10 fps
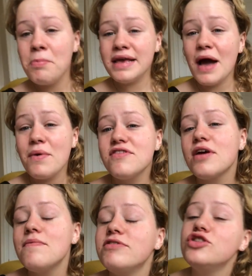but yeah, we just
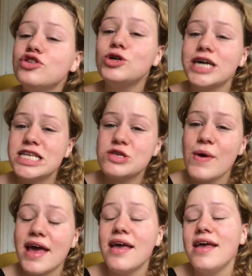come for a short
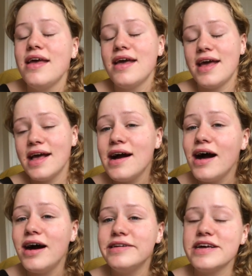getaway in
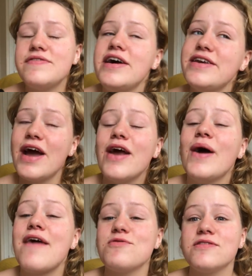Cardiff. I know
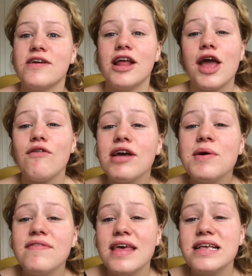not everyone's going to
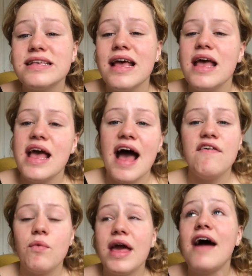agree with this,
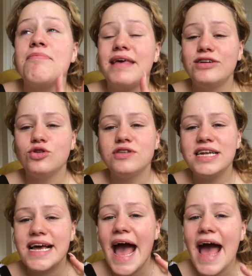however, we have made sure to
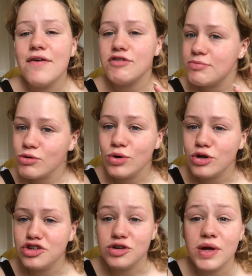take every
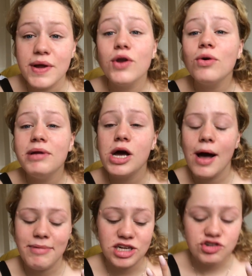precaution. We would normally go
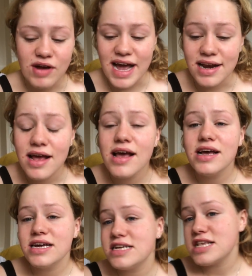up by train
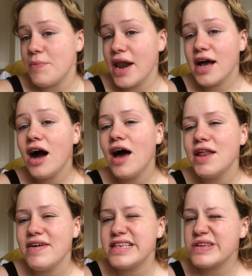to somewhere like
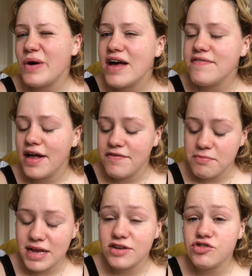Cardiff, and it's quite far for
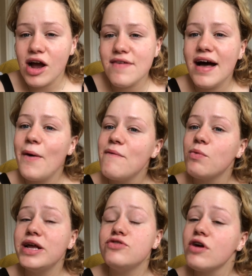me to drive. However,
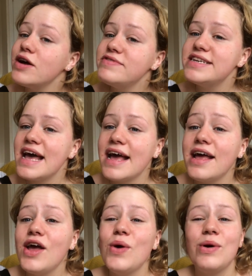we drove
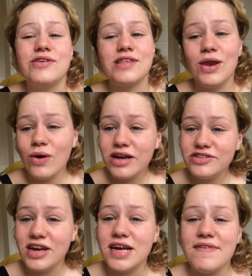today, which is the
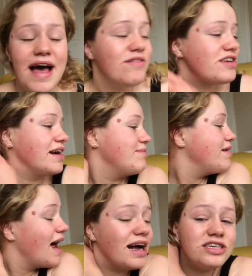longest journey I've ever done. I'm
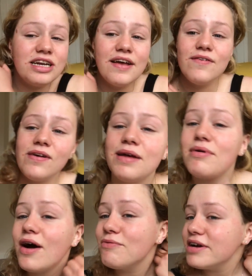actually really
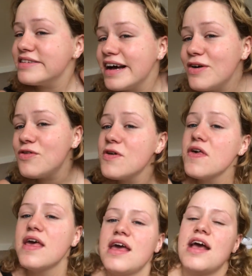proud of myself.
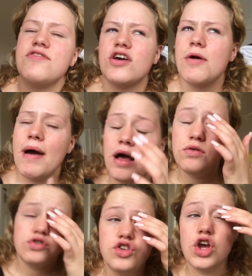It took
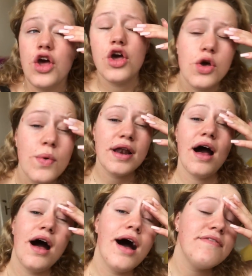about two and a
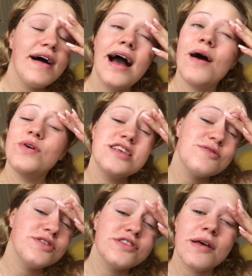half hours,
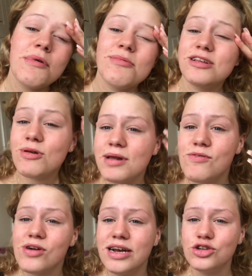which for some people is probably
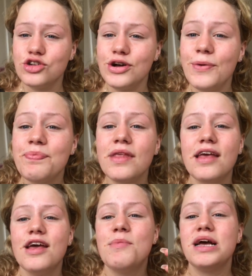really short,
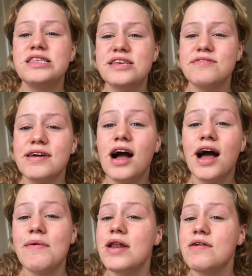but considering
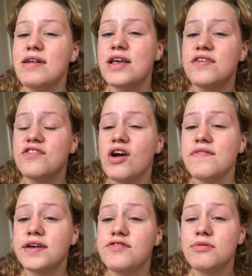I'm only really used to
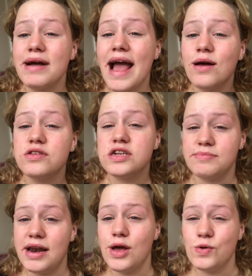driving from my house to
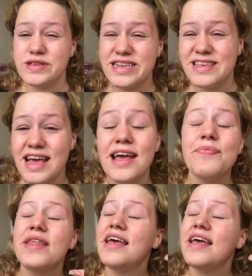my local city,